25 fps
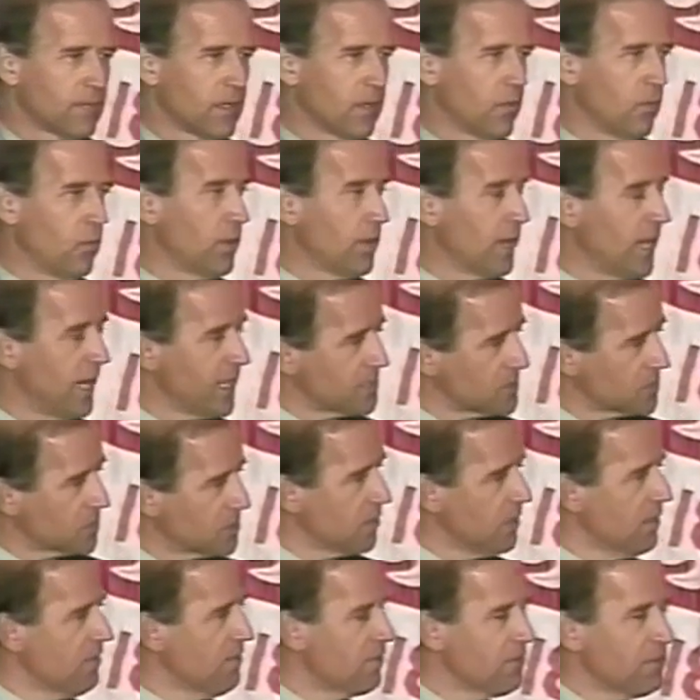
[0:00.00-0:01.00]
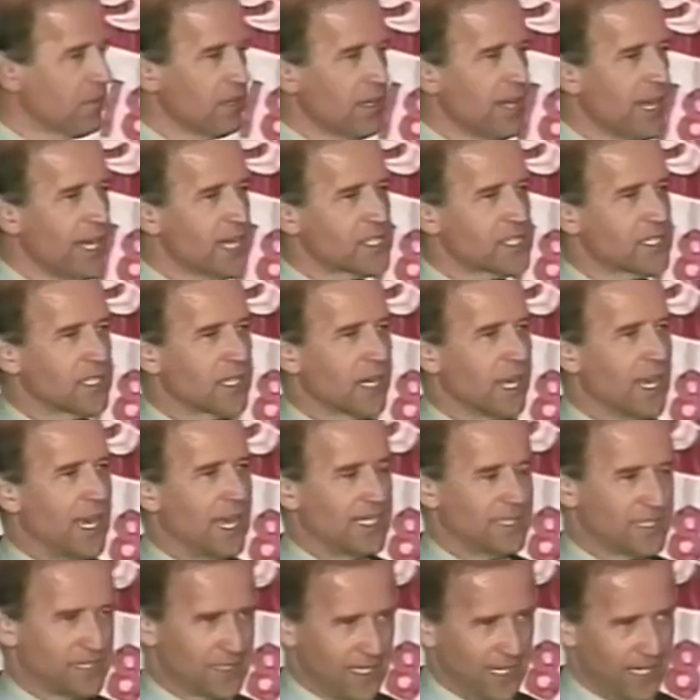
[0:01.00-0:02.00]
when I stood for election
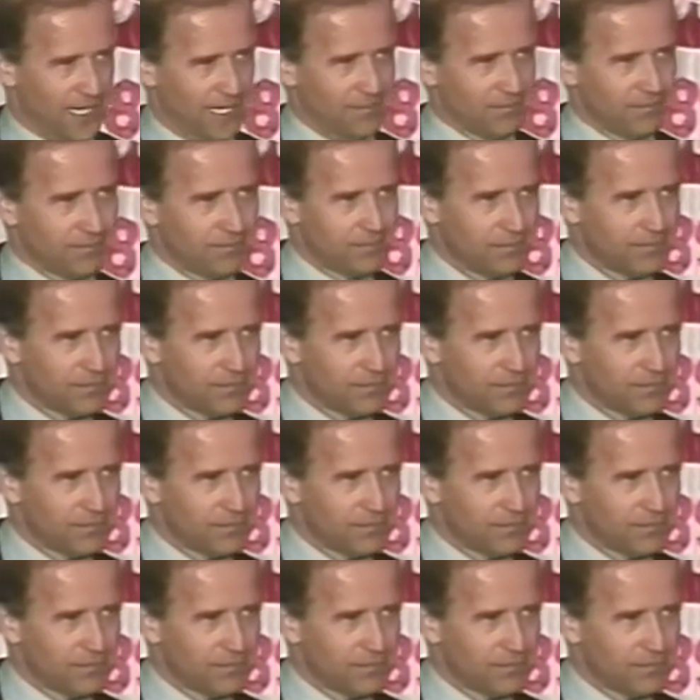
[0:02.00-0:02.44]
last time,